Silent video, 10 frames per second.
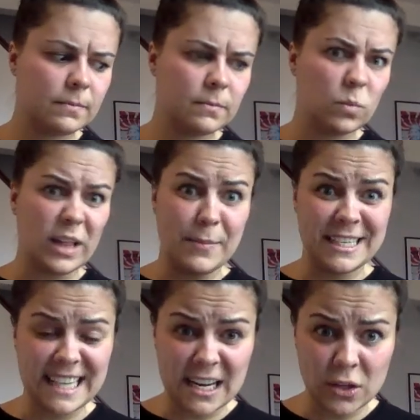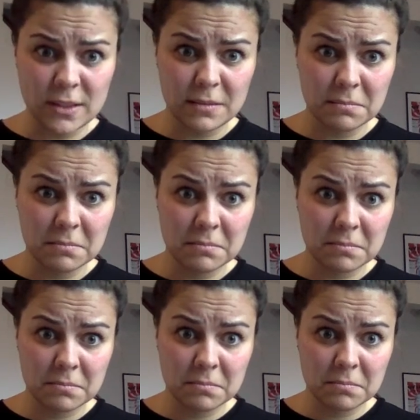Were they my sandals?
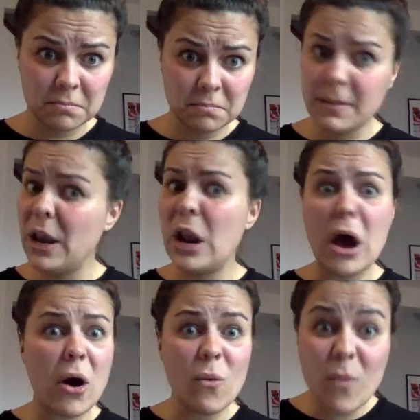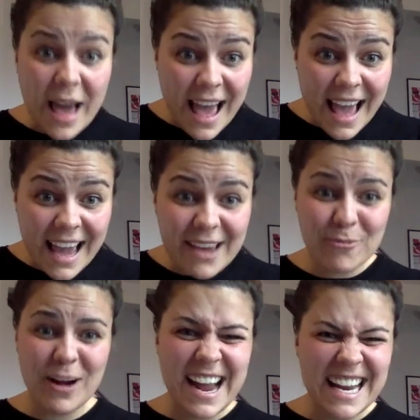No way, right?